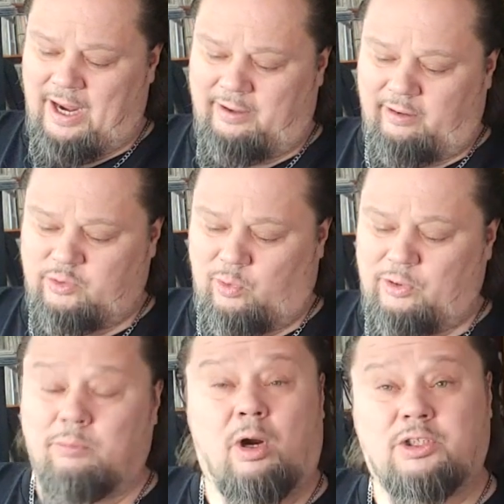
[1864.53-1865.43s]
here is Wendell
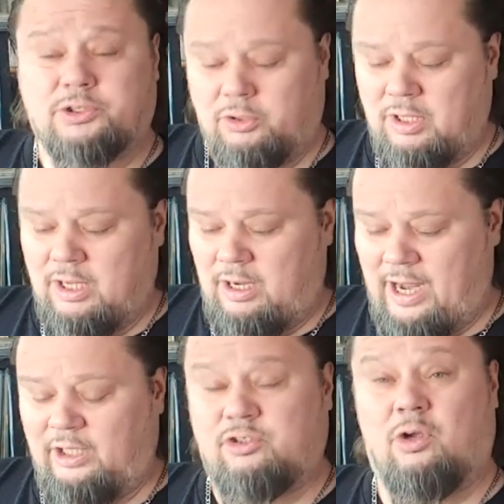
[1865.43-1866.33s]
Marshall,
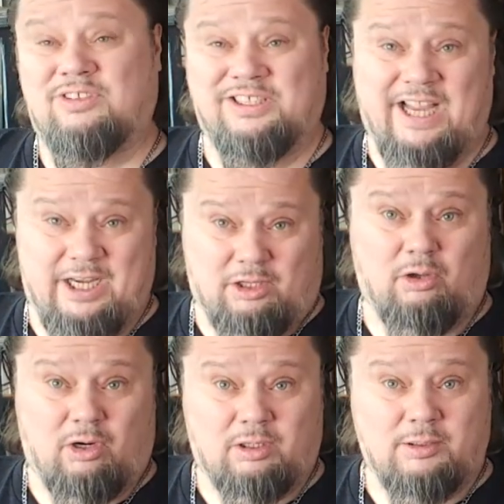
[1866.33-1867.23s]
Hank Jones, and Kenny
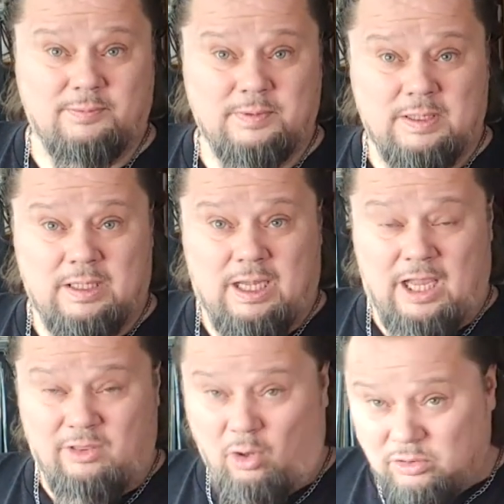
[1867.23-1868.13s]
Clark.
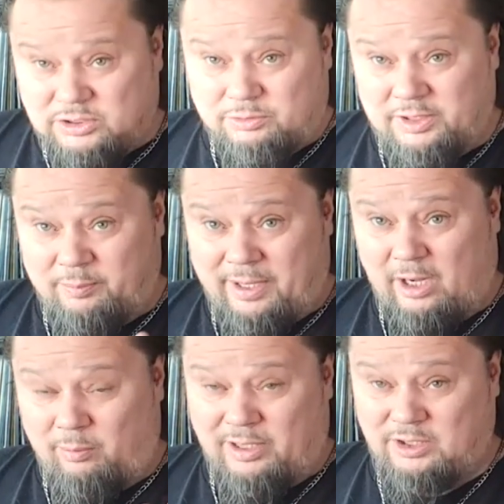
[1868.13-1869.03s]
And those three, piano,
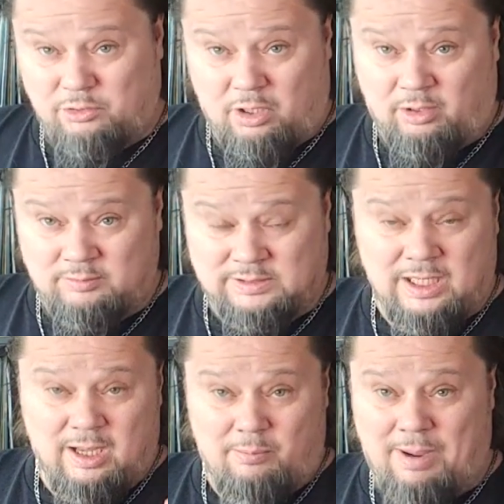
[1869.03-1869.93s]
bass, and drums,
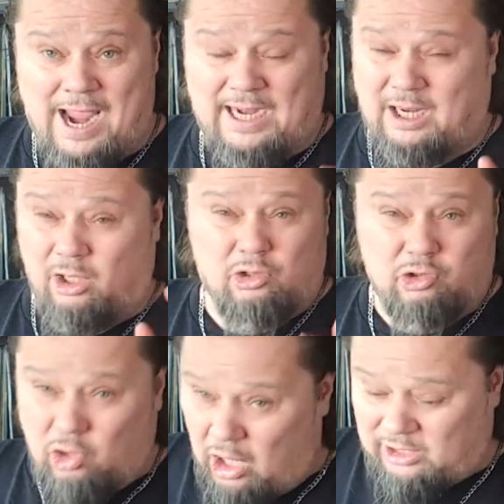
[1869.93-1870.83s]
back a
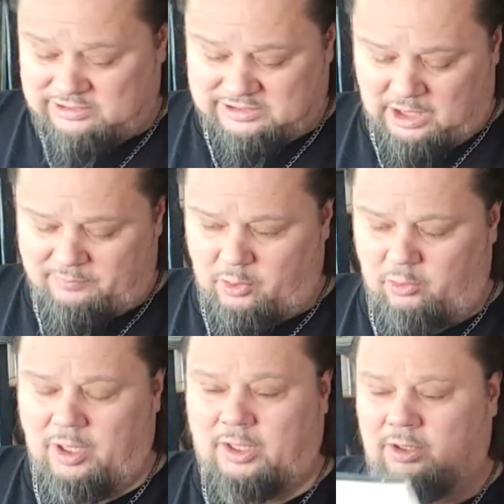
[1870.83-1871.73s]
lot of Savoy
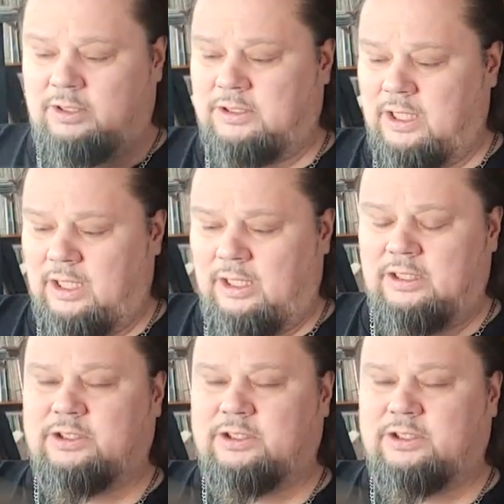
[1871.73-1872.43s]
Records. And so